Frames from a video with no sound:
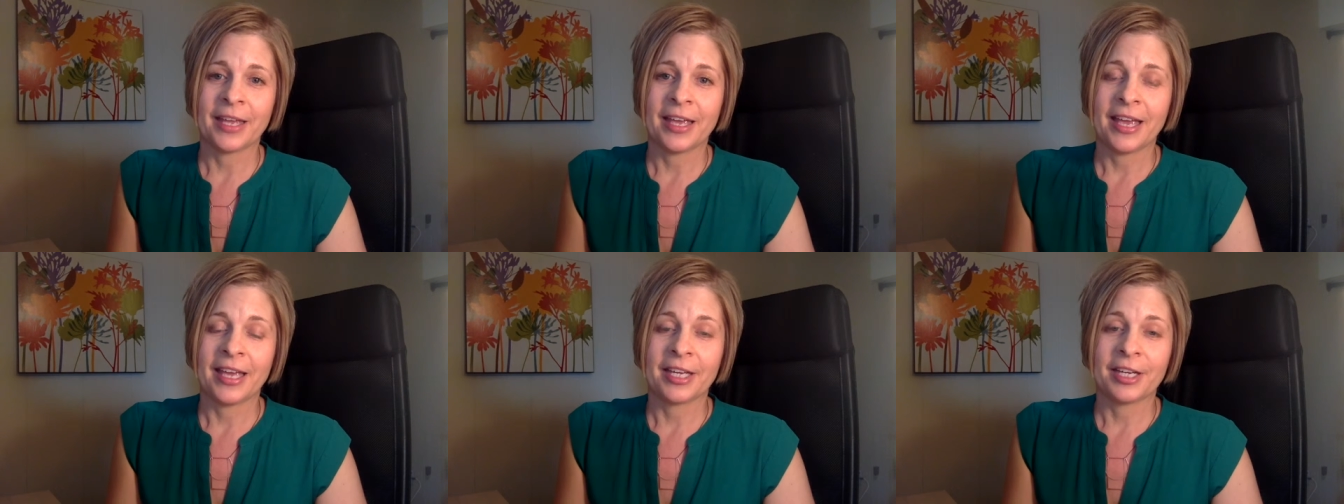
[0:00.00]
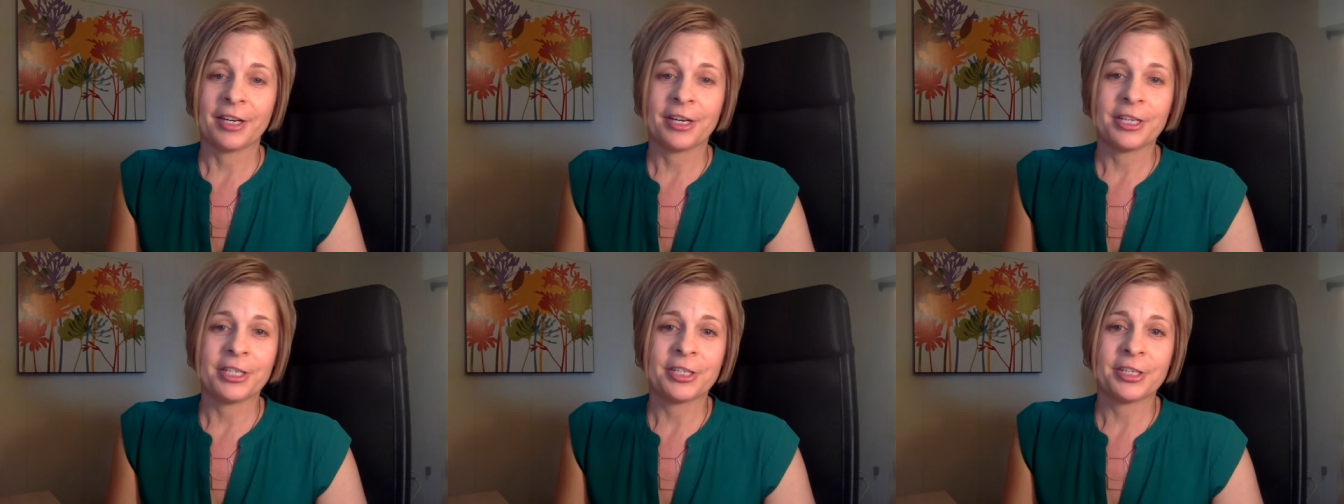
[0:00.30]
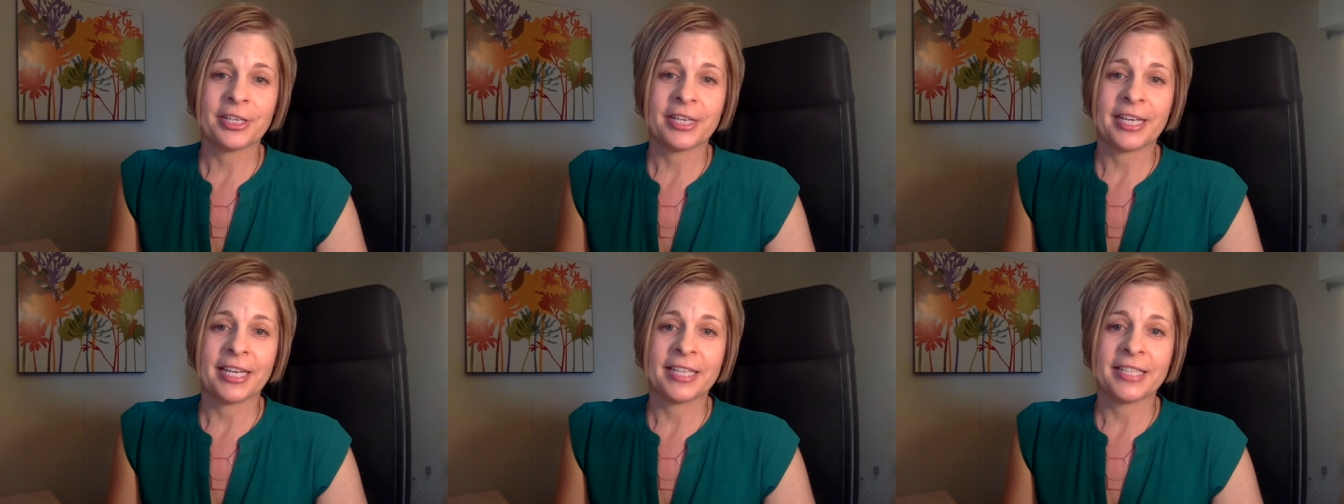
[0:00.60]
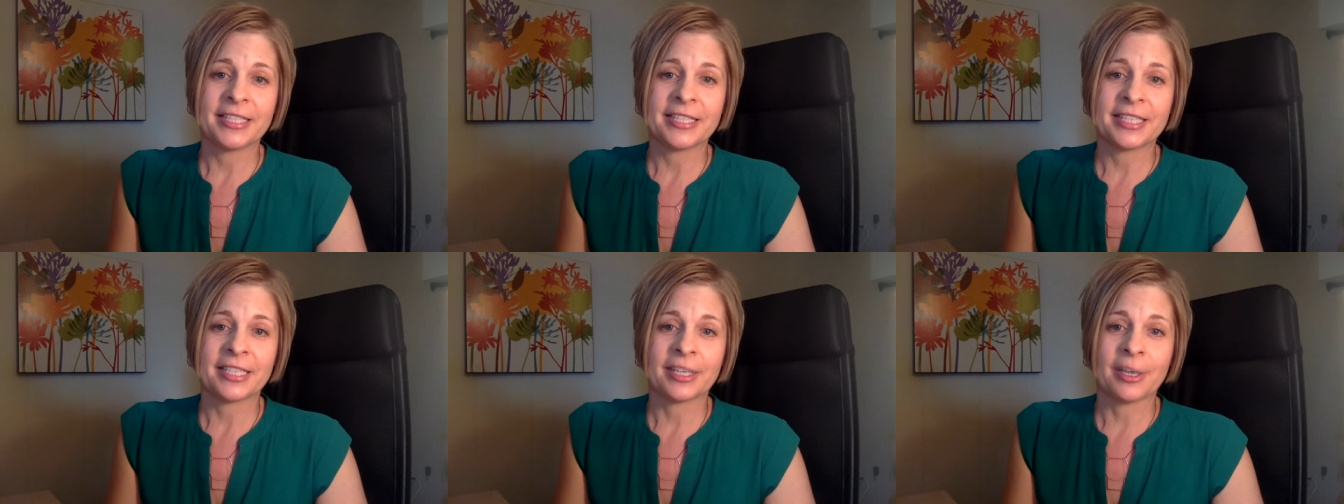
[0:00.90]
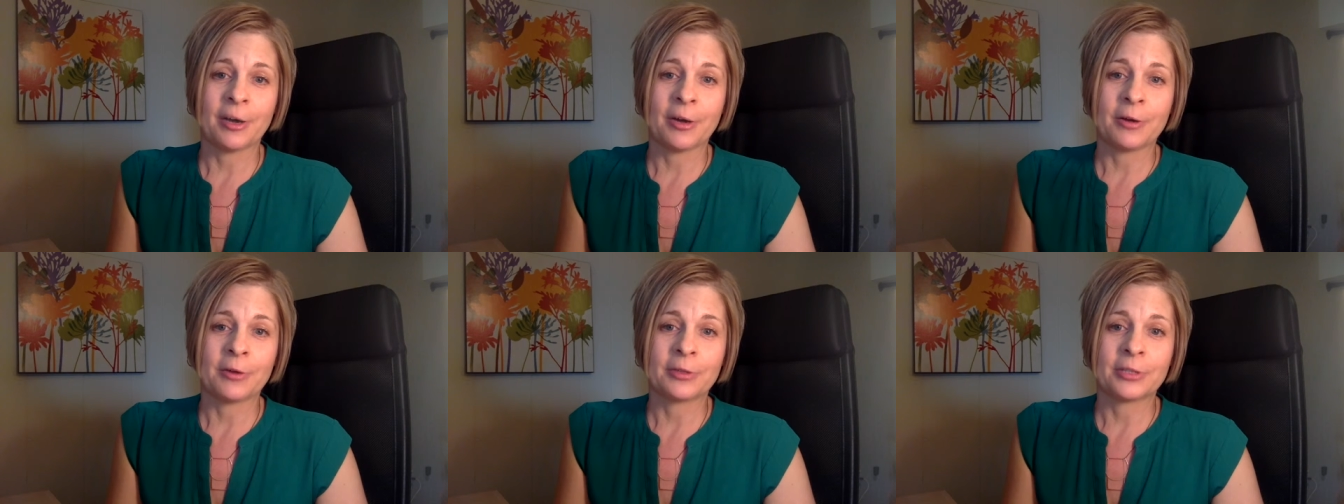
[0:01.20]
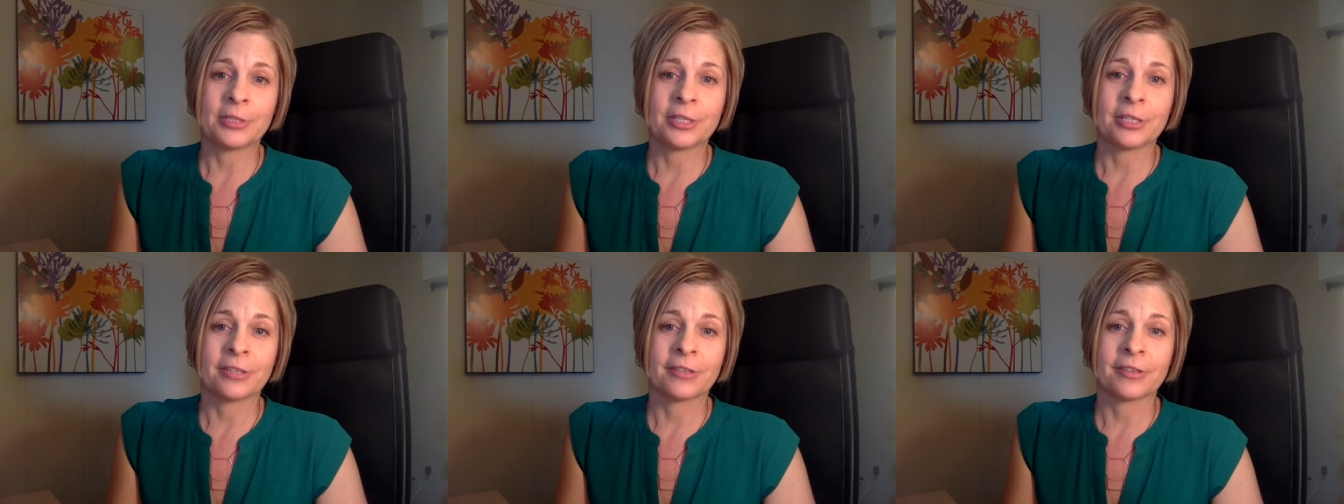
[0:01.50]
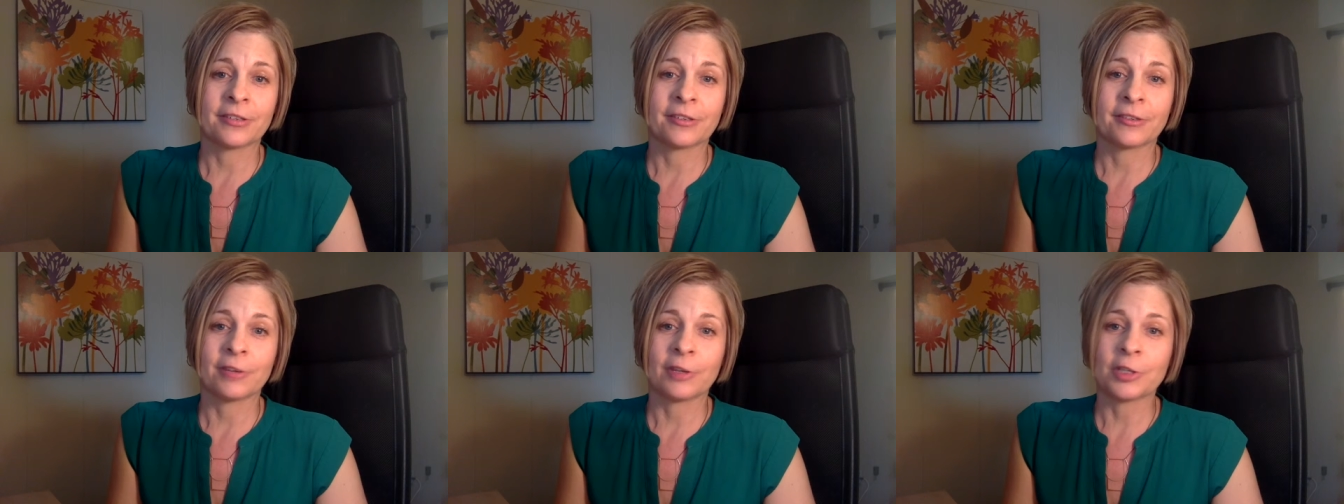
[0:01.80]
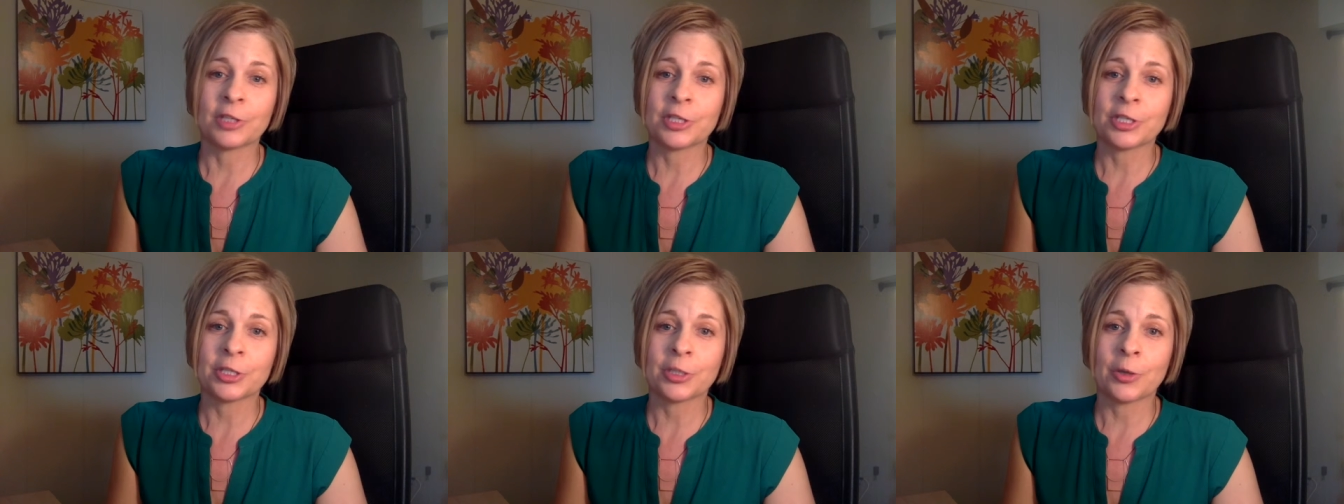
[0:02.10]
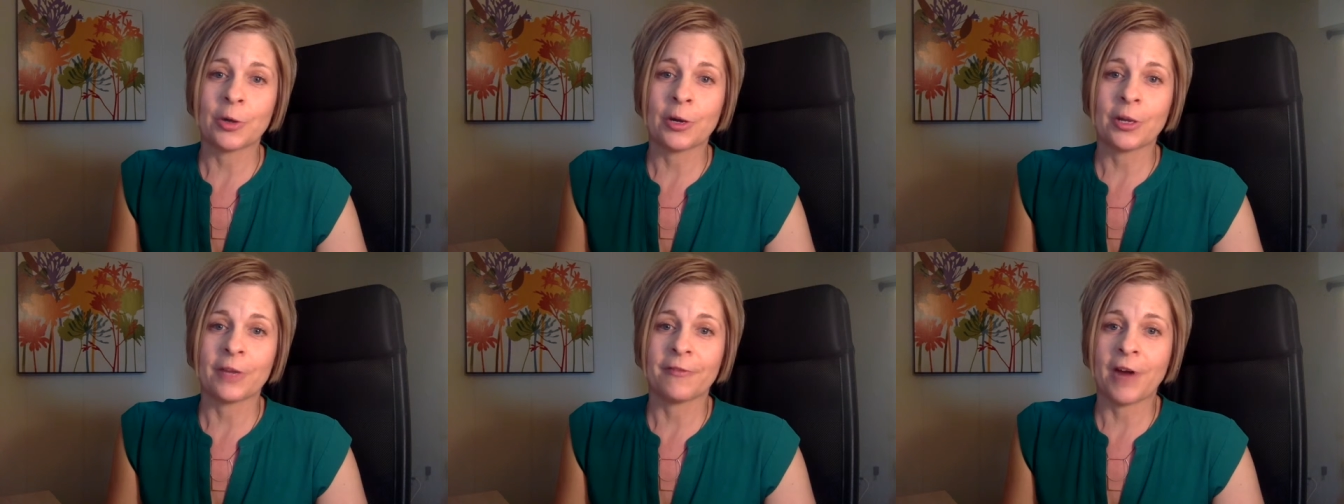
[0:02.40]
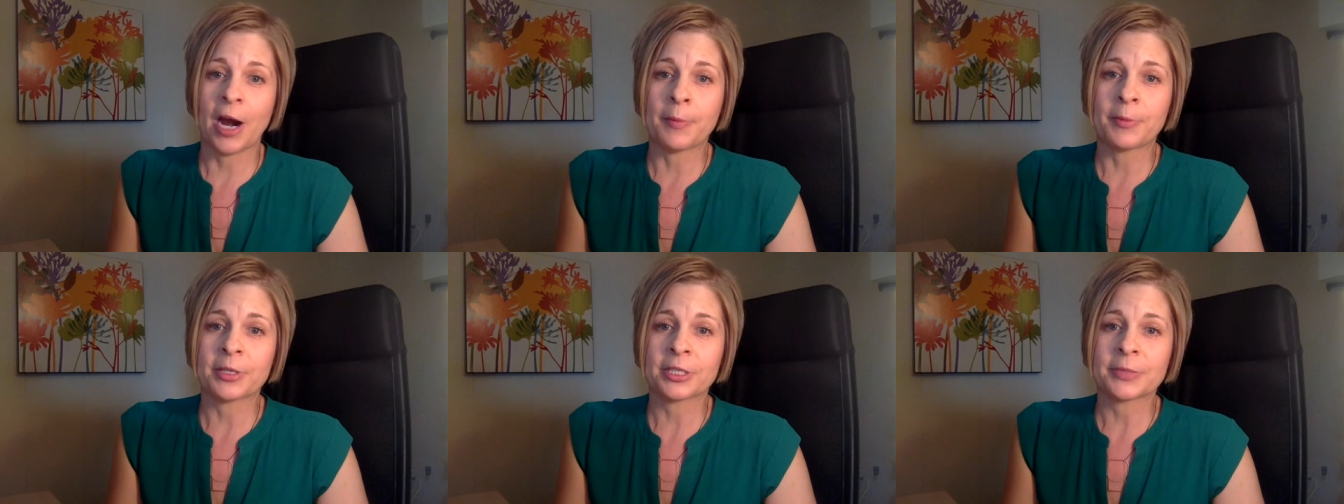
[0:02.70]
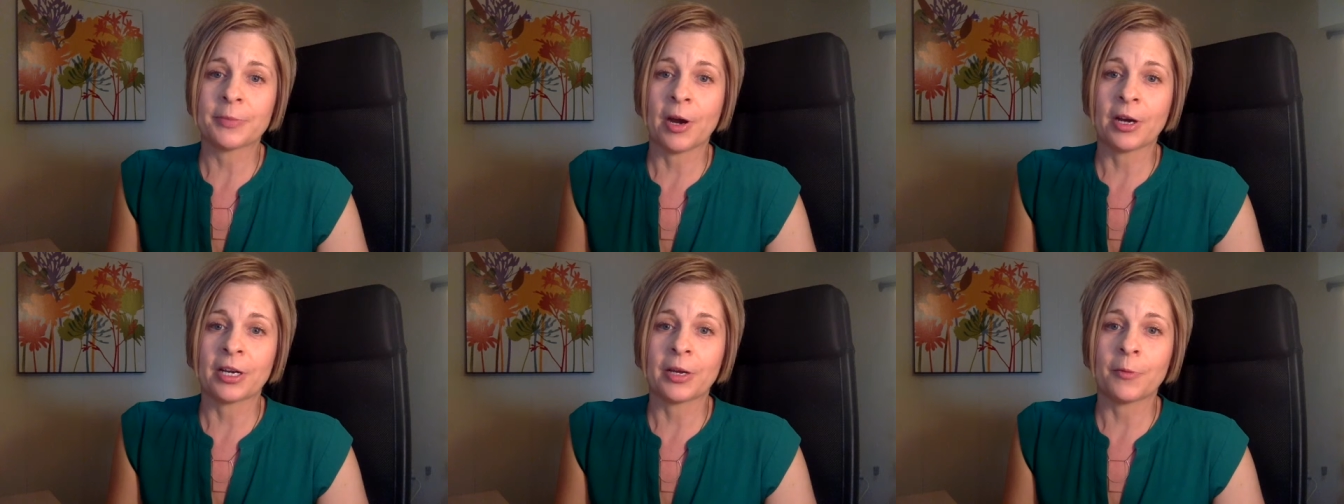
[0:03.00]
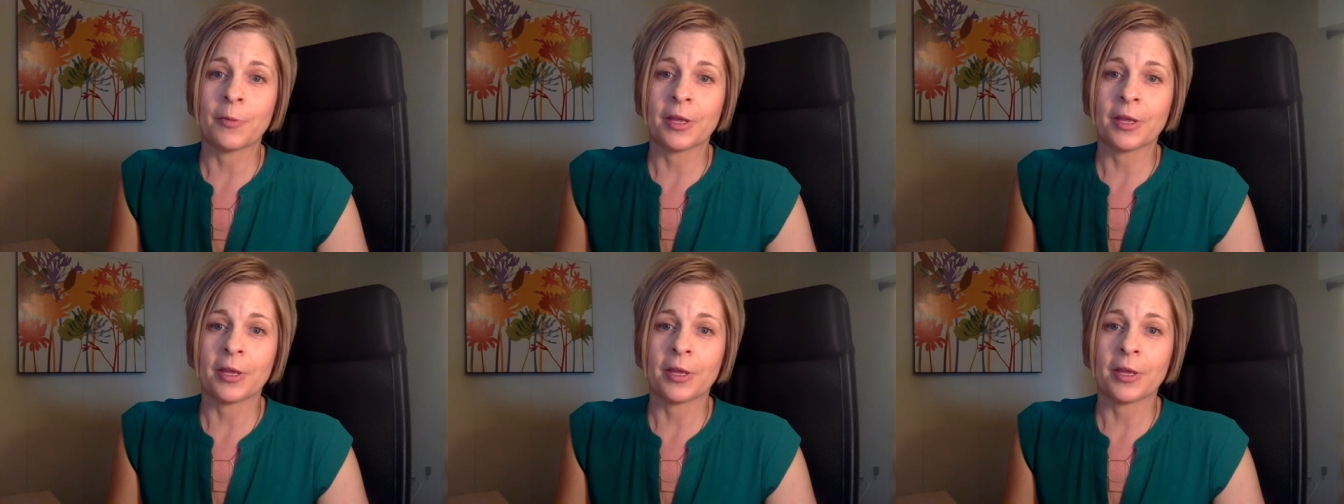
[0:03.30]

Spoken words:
Encourage your kids to go to the grocery store or the farmer's market